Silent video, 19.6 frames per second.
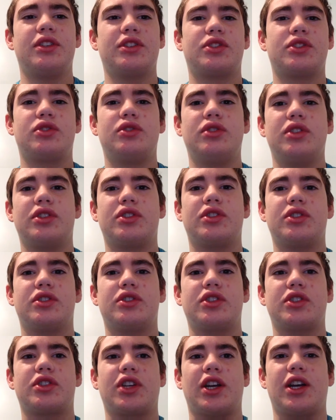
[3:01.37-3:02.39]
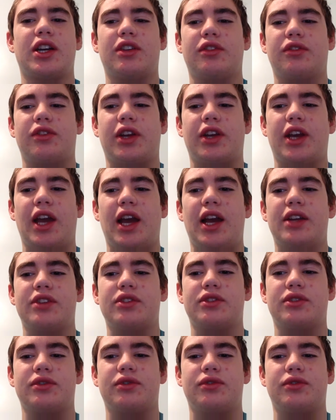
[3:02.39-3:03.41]
this is just kind of like
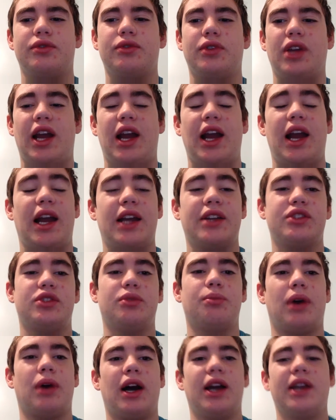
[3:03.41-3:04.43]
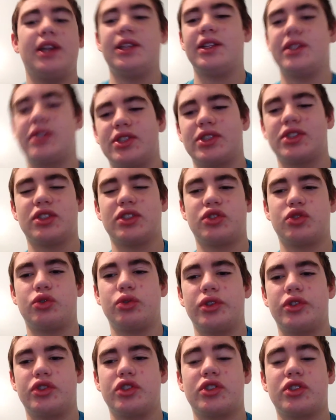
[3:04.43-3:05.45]
as you buy it, it's just
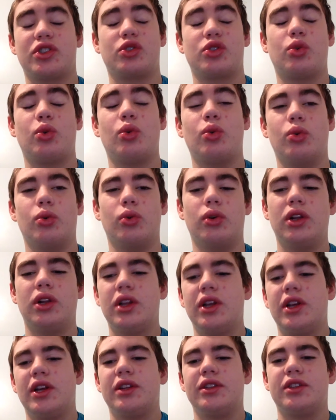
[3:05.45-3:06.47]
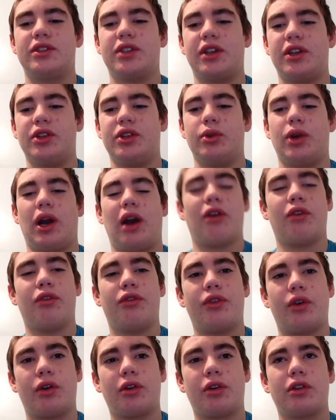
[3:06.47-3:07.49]
a tool to tell you how
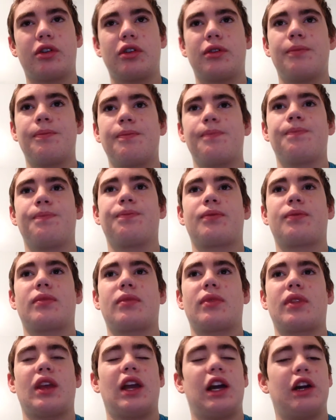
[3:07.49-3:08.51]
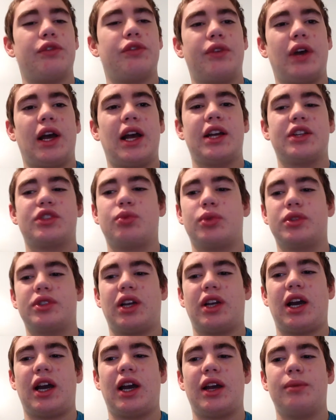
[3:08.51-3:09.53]
far, how fast, what
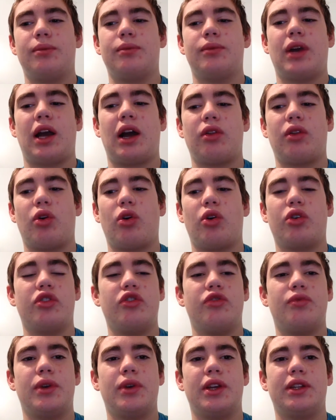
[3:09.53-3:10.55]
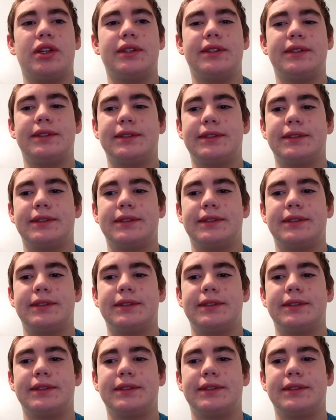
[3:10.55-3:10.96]
time, how long you've been,